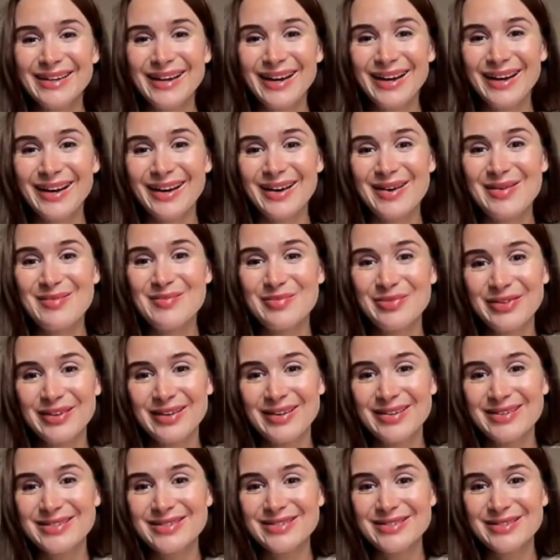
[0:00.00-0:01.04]
um,
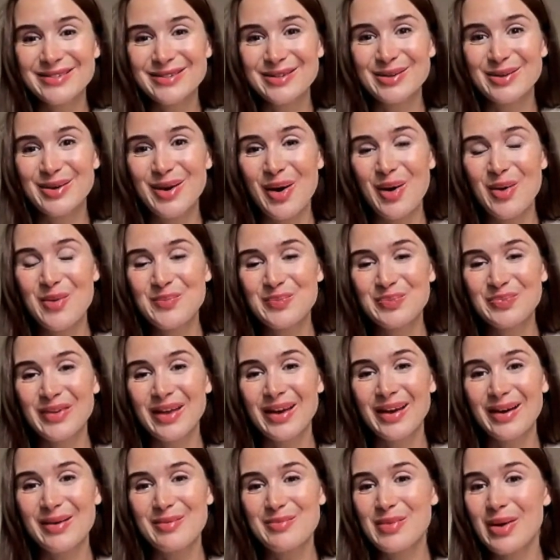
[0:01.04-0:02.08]
there's, you know,
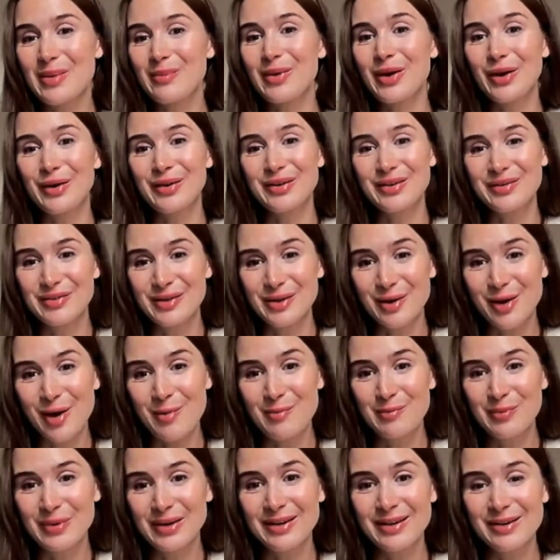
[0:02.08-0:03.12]
uh, mm-hmm. maybe not even a
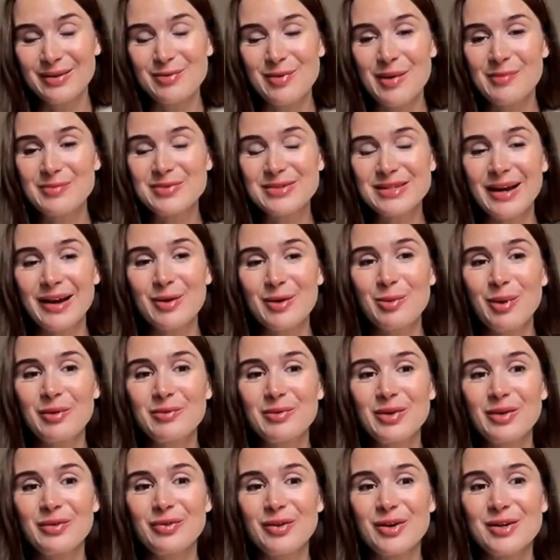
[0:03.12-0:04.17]
company website when
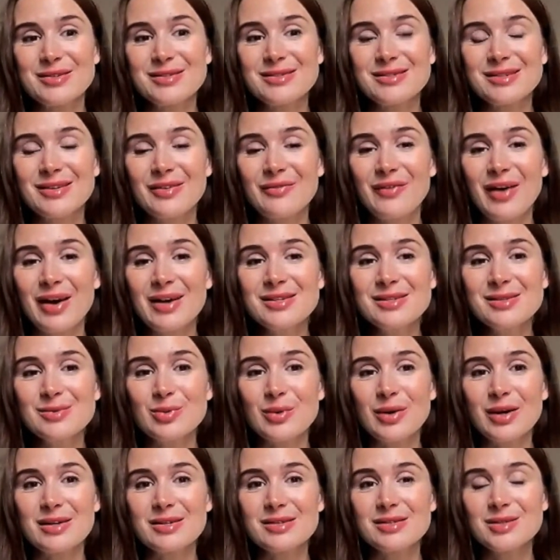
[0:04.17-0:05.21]
we first invest,
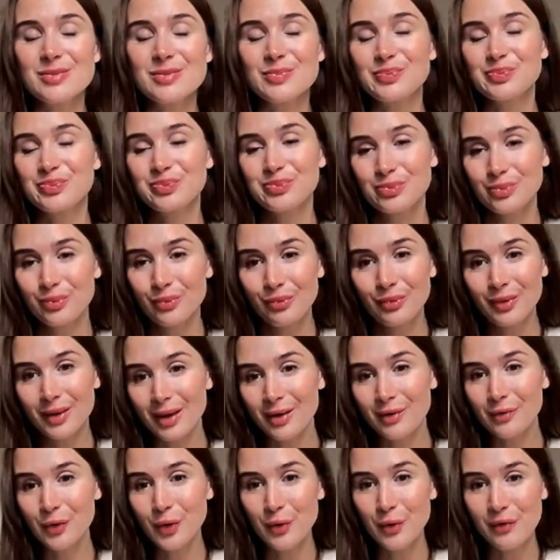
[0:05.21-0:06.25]
whereas
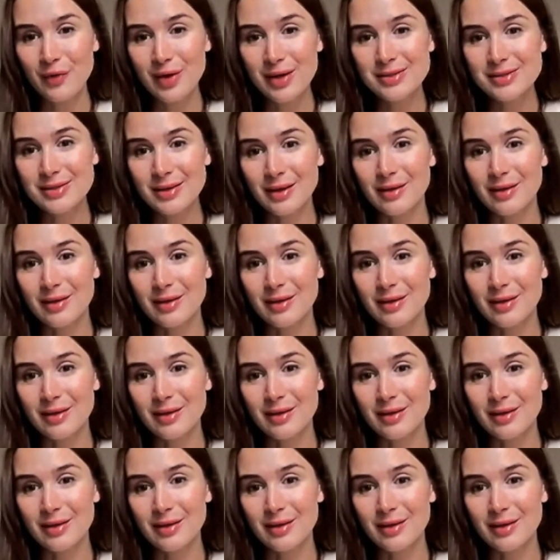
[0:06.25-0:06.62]
if you're investing